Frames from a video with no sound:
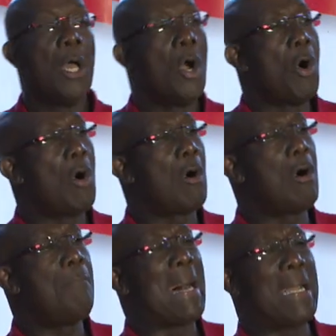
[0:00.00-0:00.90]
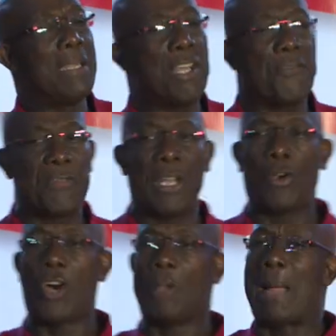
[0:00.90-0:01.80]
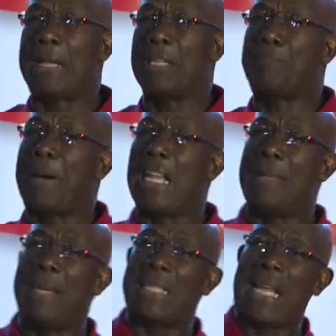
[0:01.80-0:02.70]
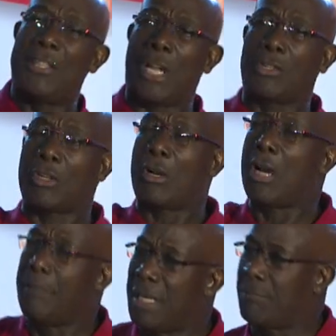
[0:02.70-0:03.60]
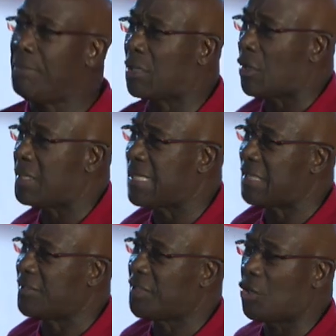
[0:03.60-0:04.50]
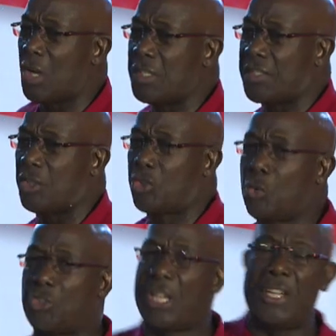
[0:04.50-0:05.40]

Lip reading: Oh man, if they call back the parliament and not coming because that is the constitution,